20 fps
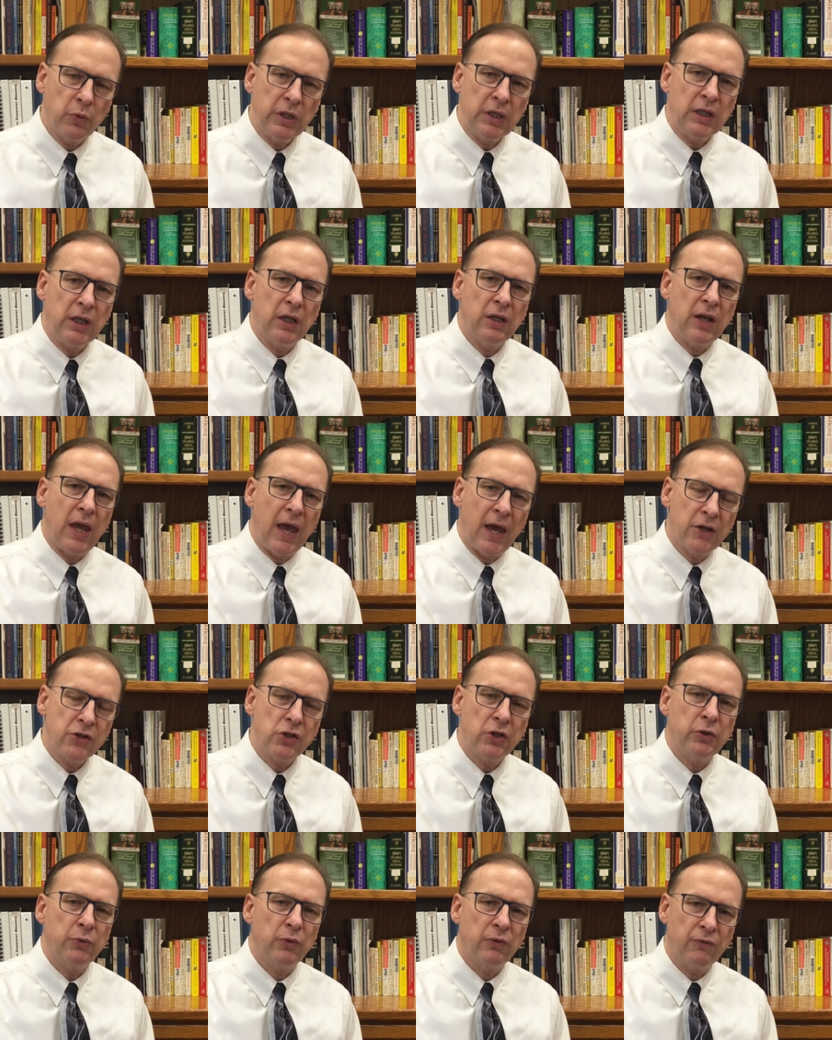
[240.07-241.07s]
we can
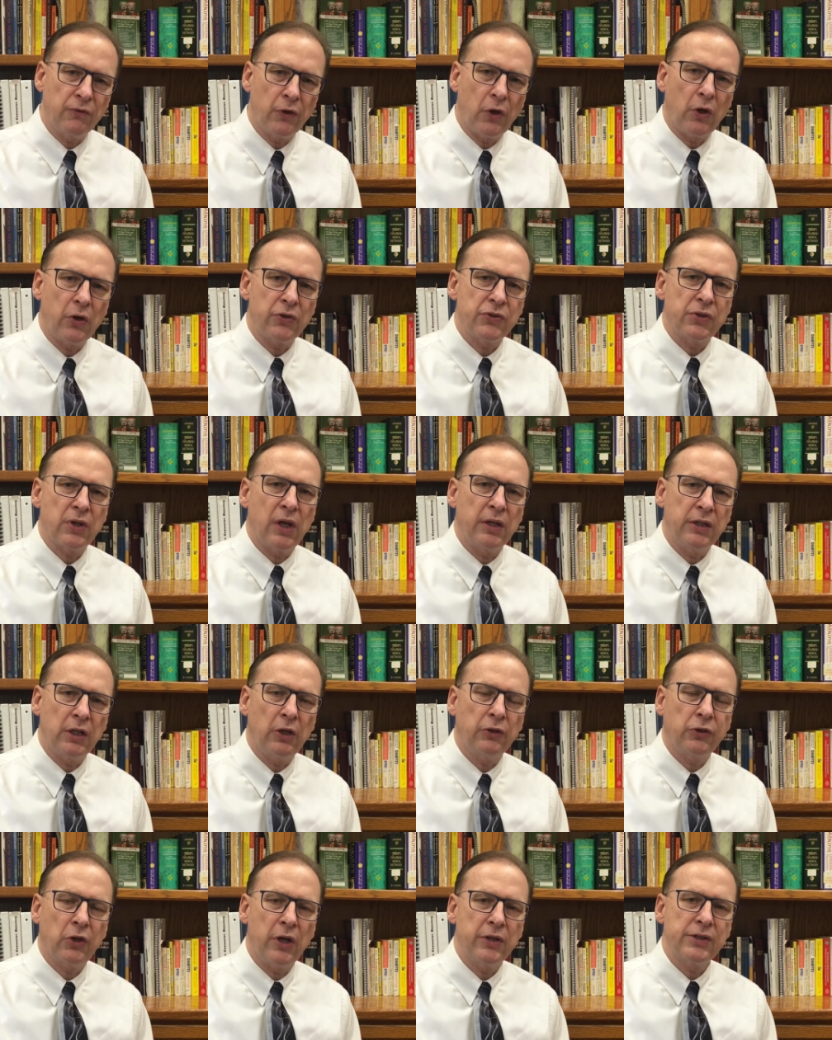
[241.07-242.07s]
actually reverse
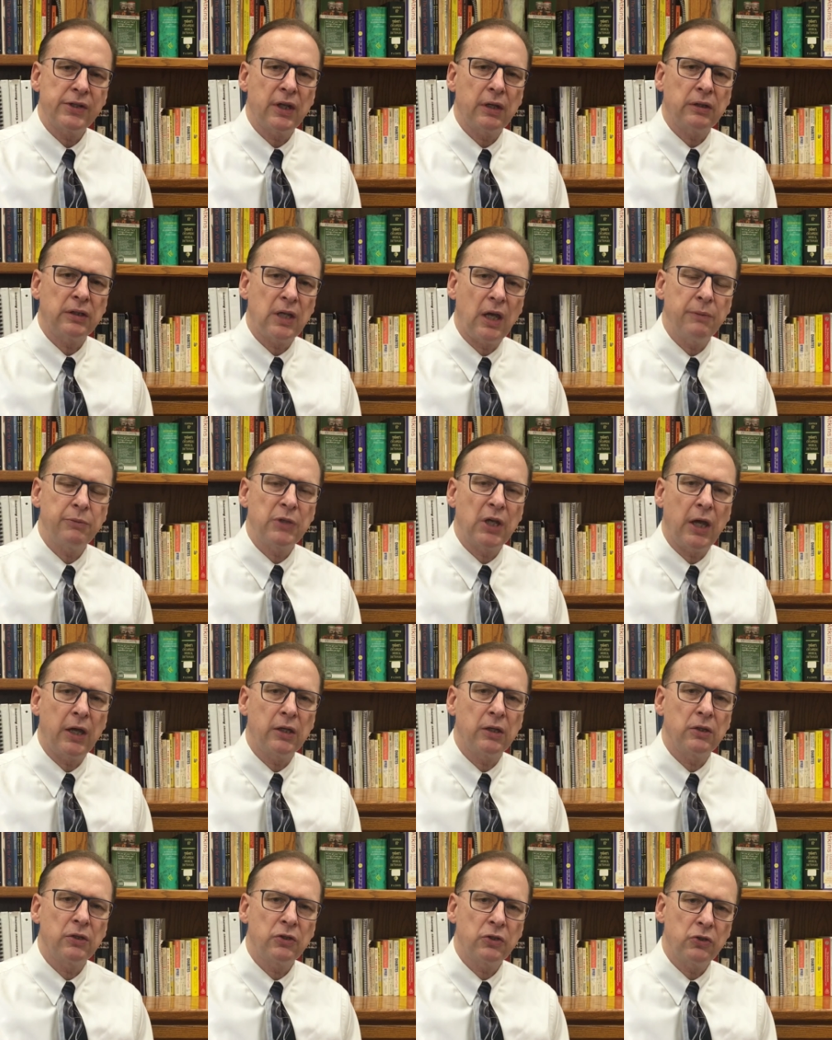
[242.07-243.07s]
adult onset
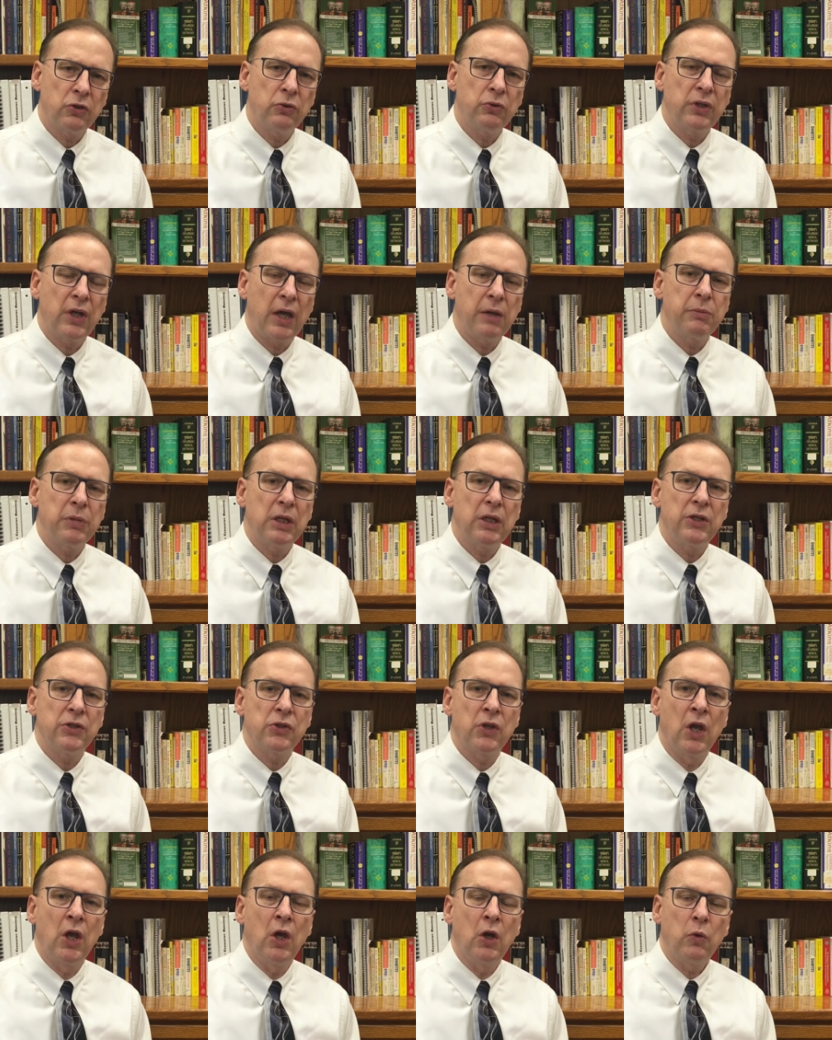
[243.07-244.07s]
type 2
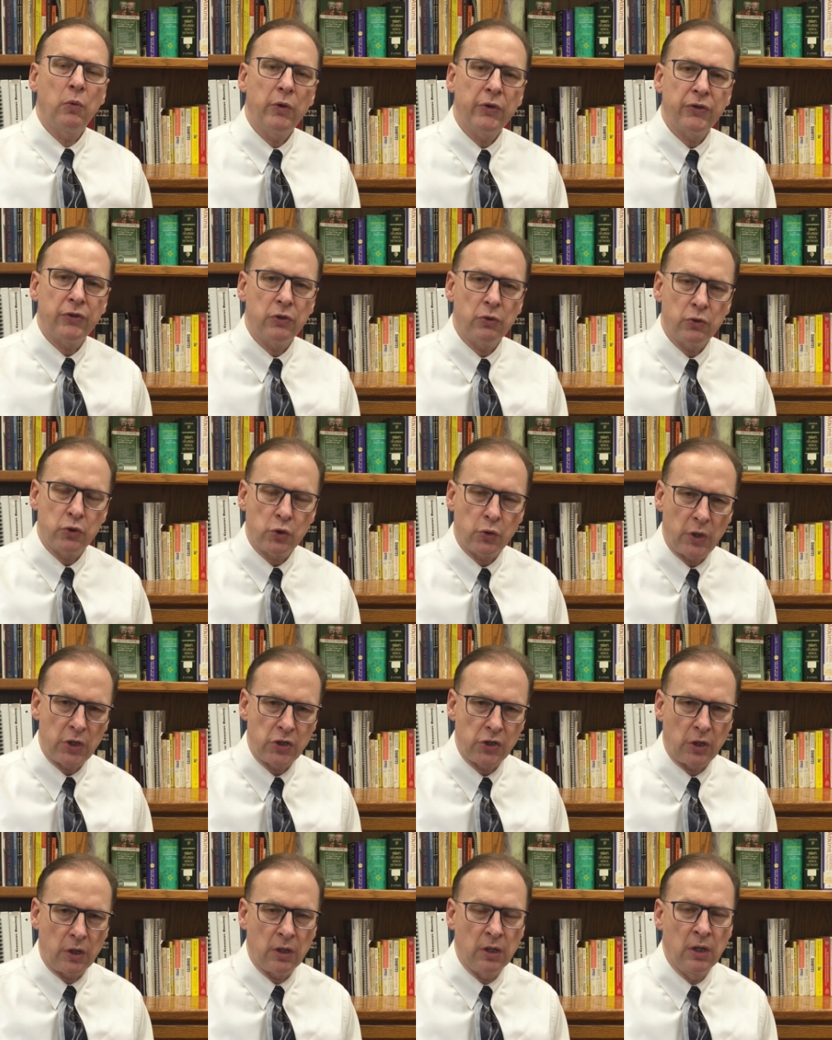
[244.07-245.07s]
diabetes with
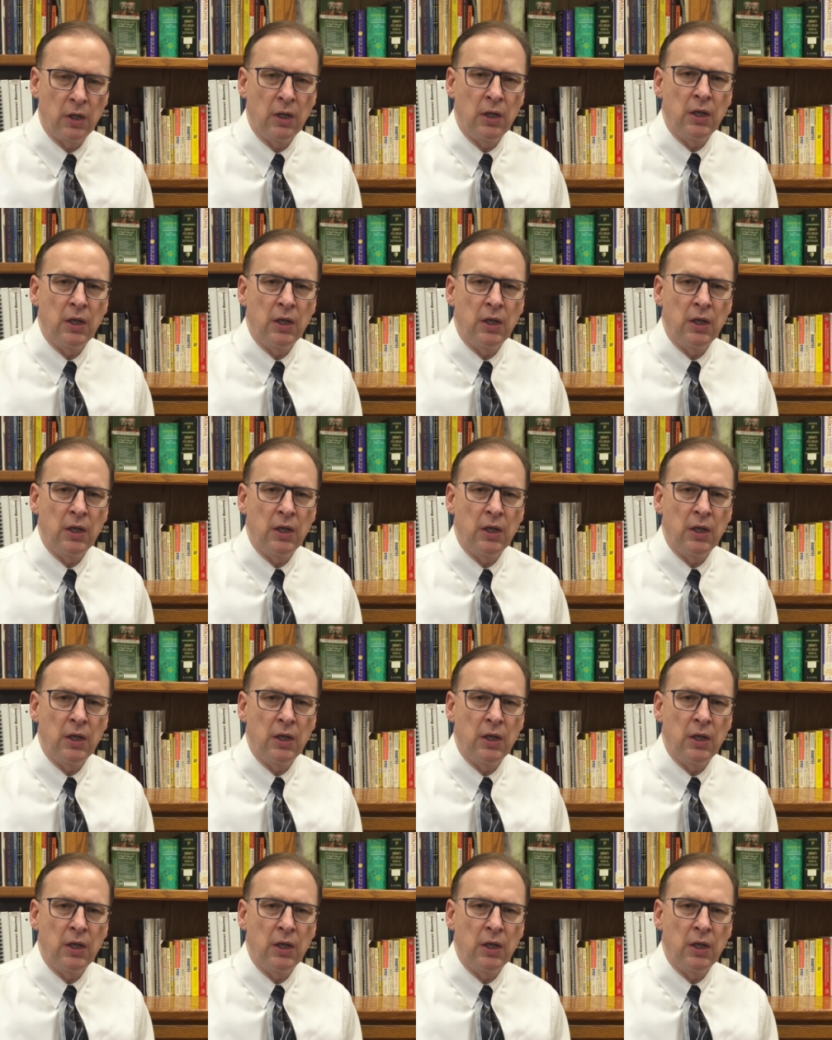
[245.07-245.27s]
nutrition.